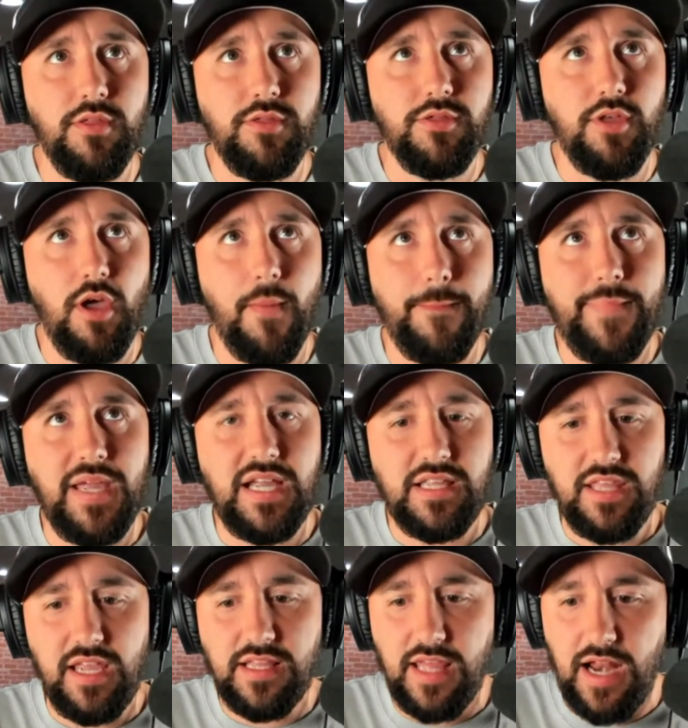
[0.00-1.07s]
A big
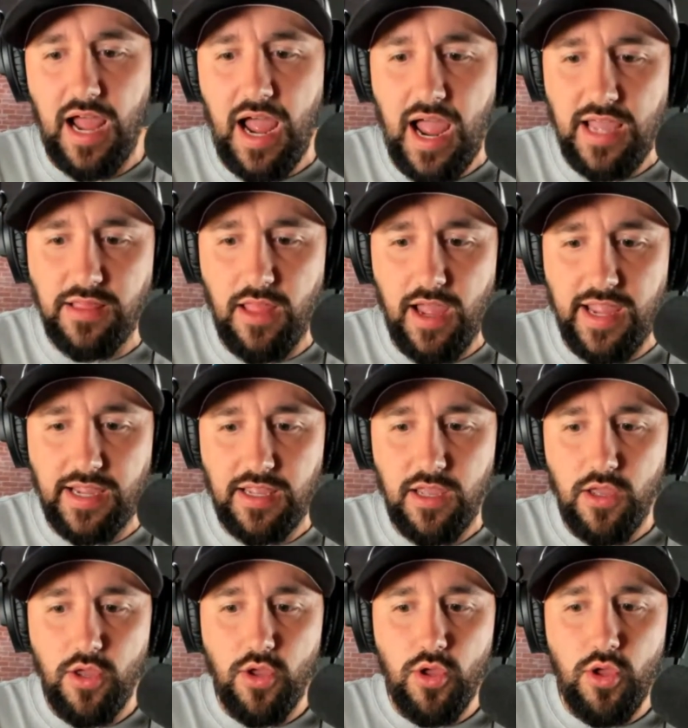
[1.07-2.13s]
thing that I like
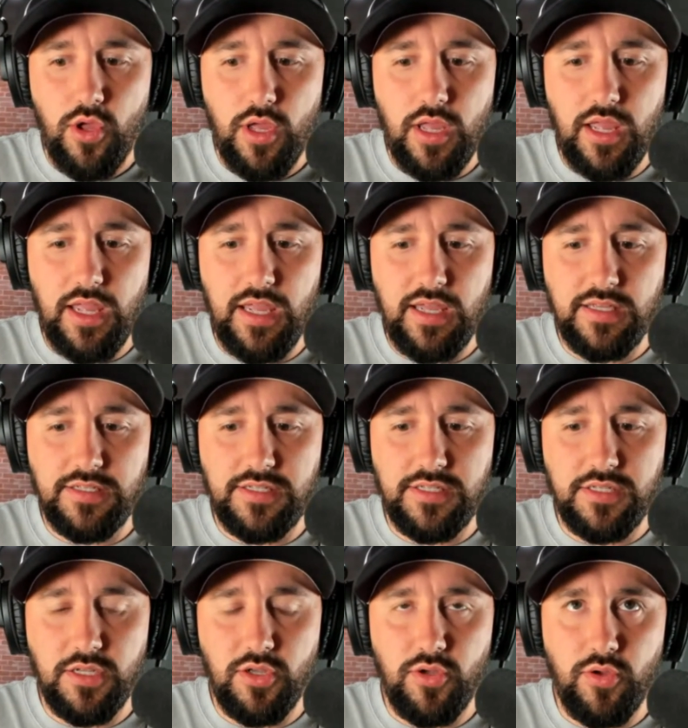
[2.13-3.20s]

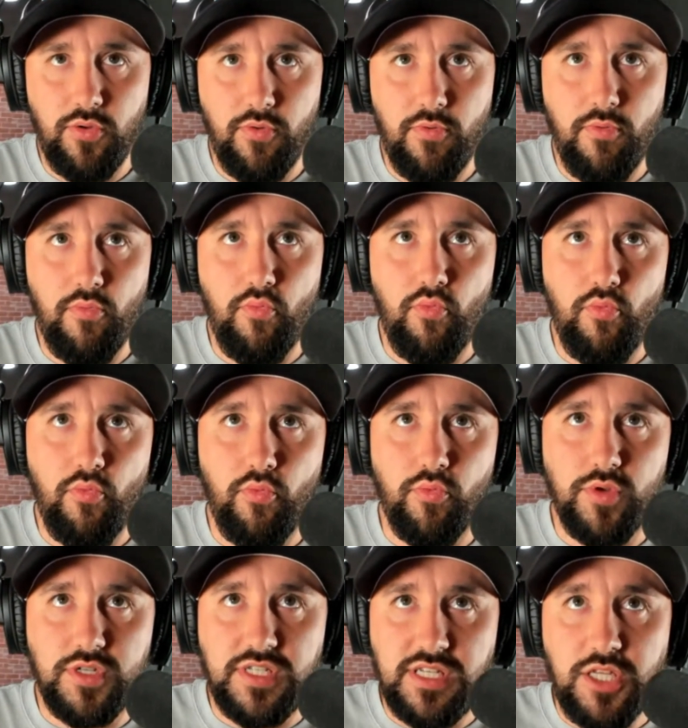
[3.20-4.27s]
is
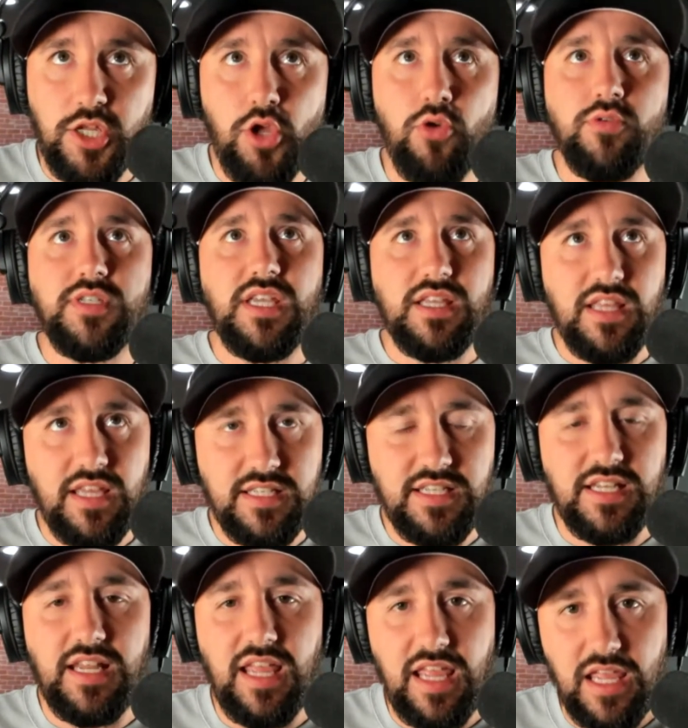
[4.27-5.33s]
using these
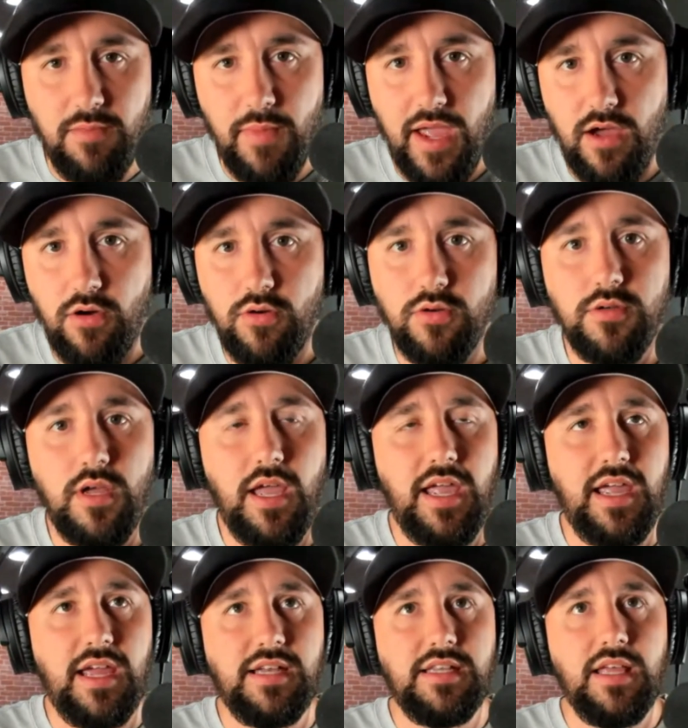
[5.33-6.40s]
in email.
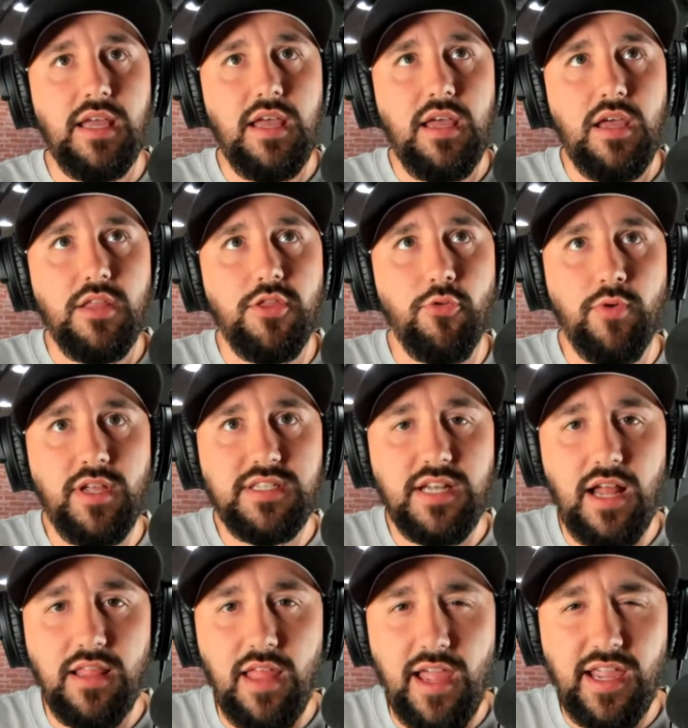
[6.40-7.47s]
And the reason
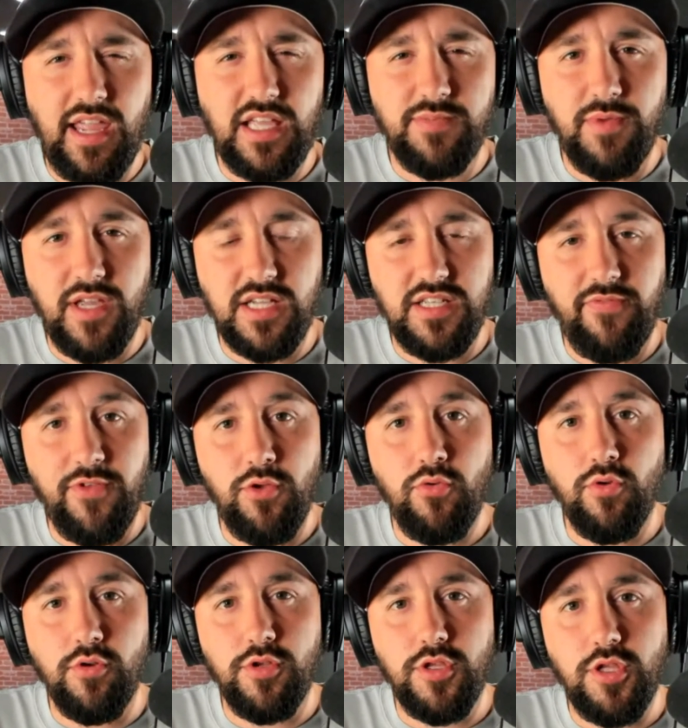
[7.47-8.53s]
I like it is because if
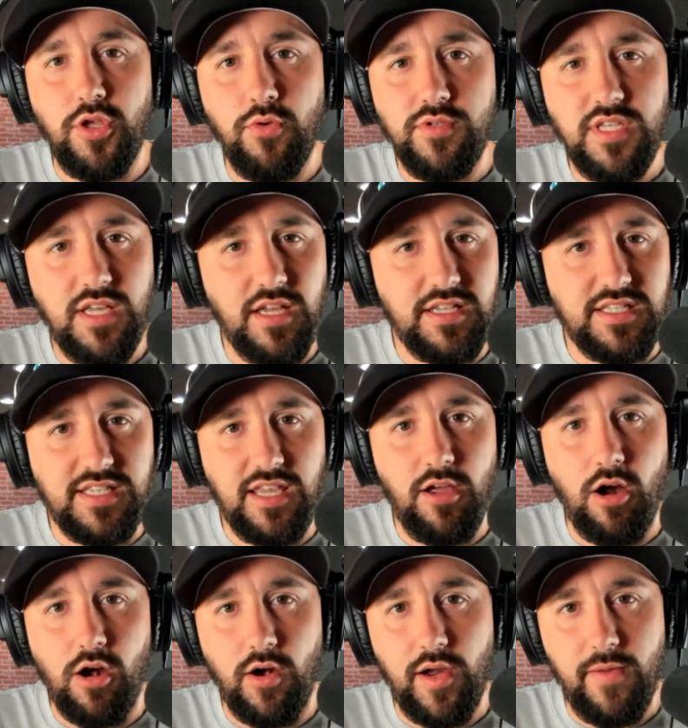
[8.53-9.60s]
you're using a
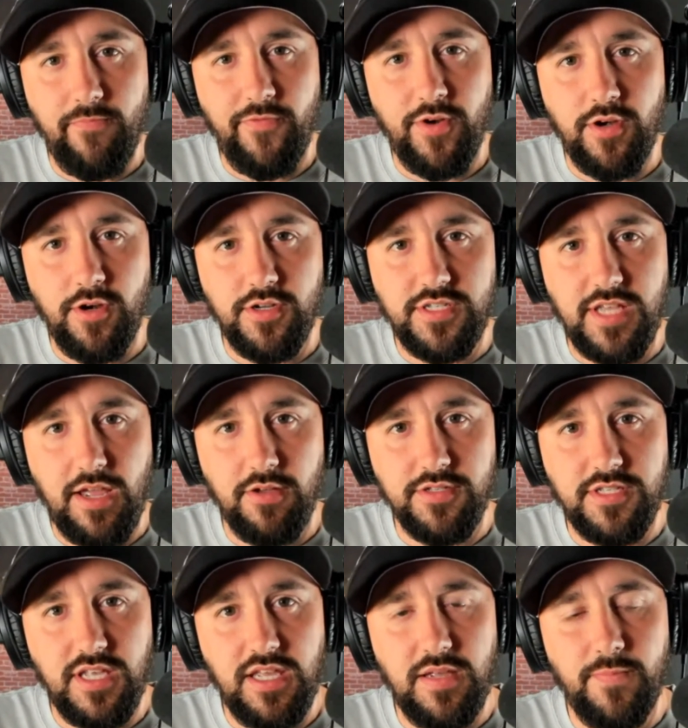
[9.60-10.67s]
CRM for your sales
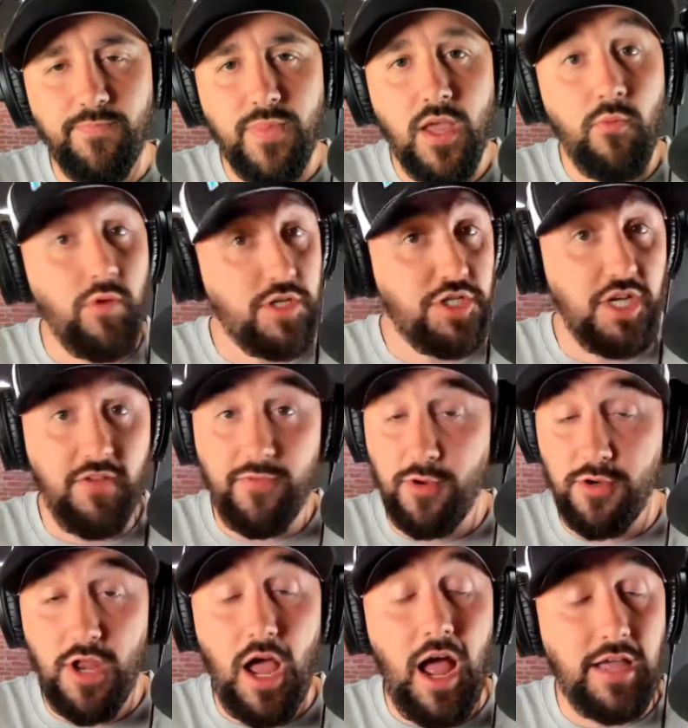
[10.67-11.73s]
team, which if you're
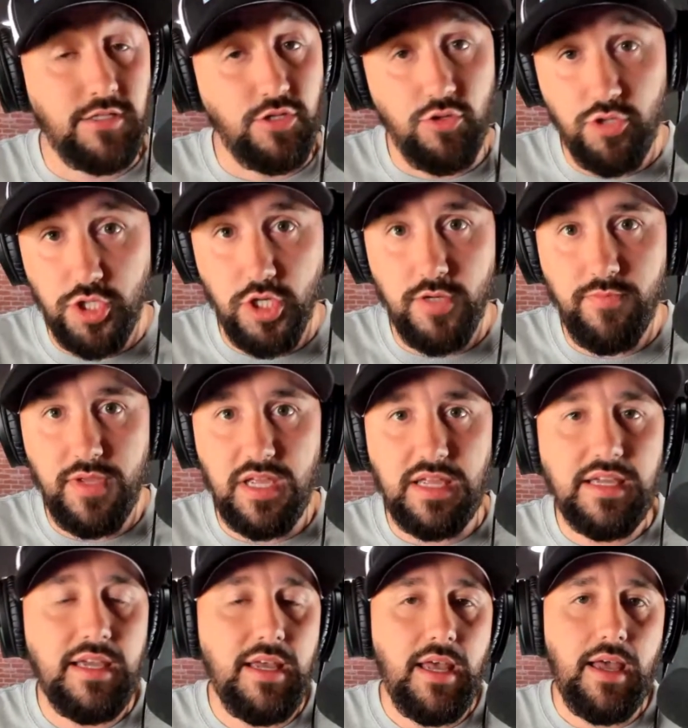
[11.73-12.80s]
not, you should
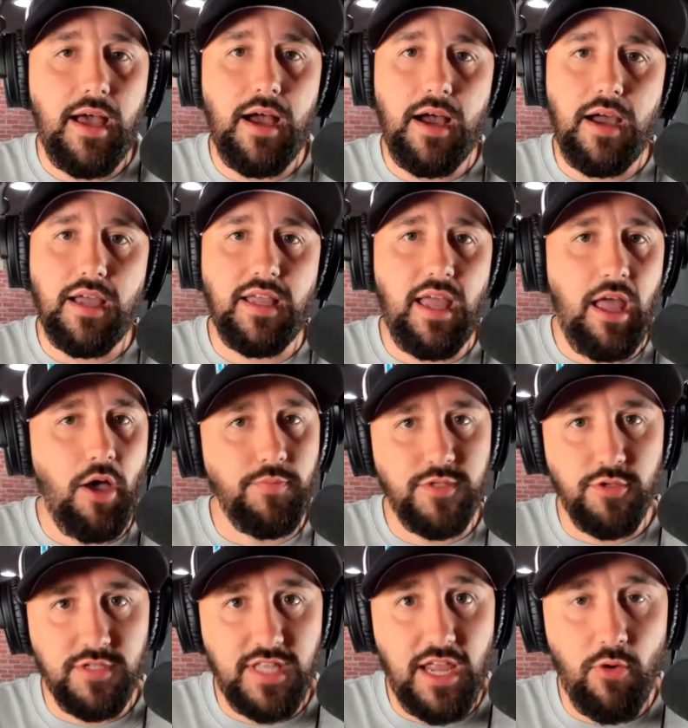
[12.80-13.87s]
be, it helps you
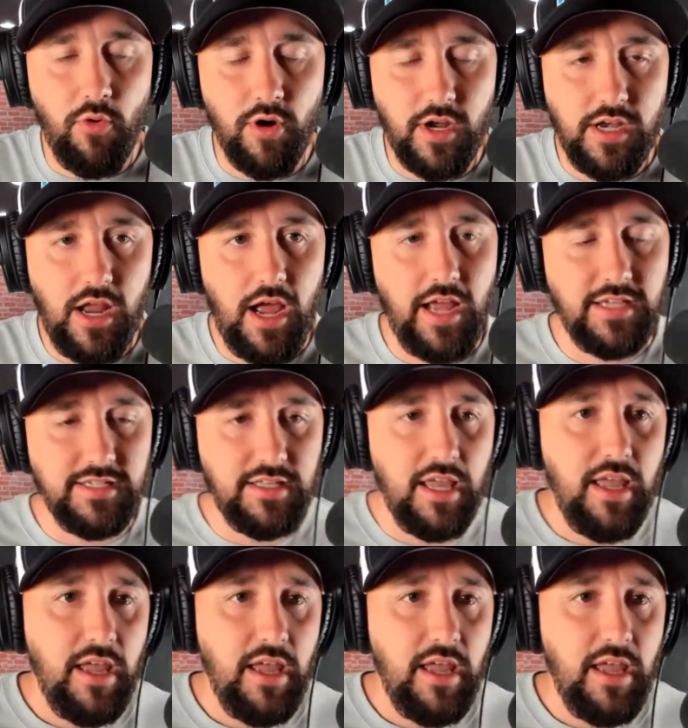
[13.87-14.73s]
stay organized.